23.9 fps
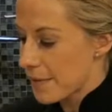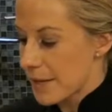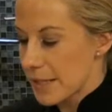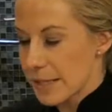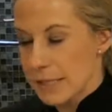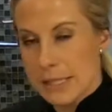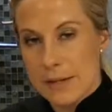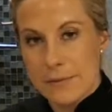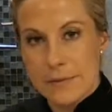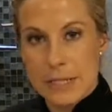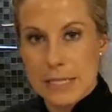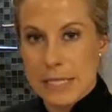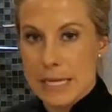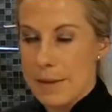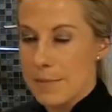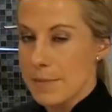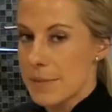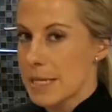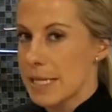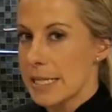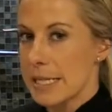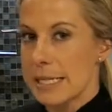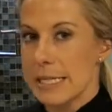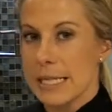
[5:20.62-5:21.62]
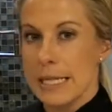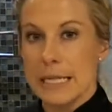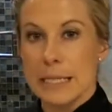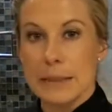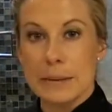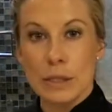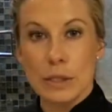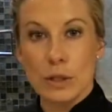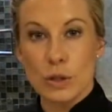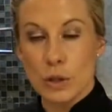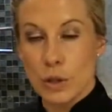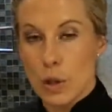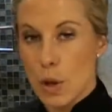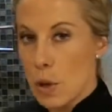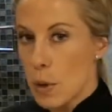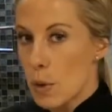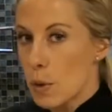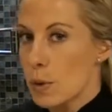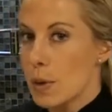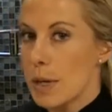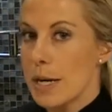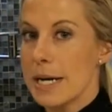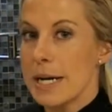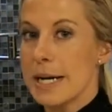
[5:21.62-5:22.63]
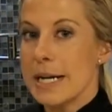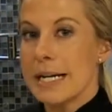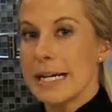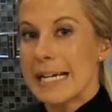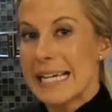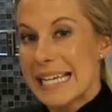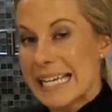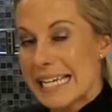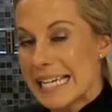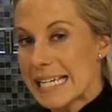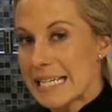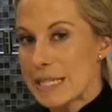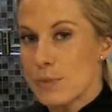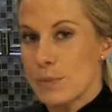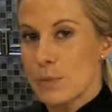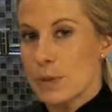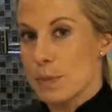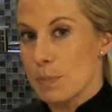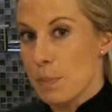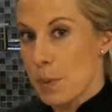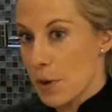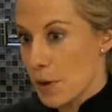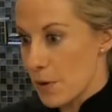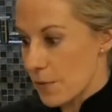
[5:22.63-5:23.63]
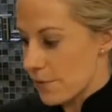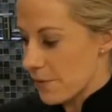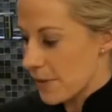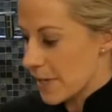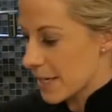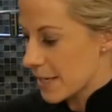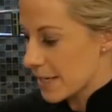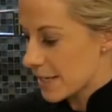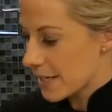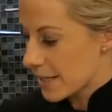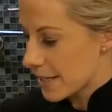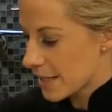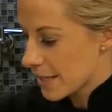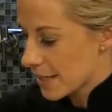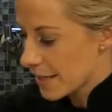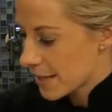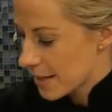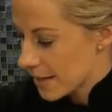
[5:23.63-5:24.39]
That 7 to 10 minutes at a low heat was perfect.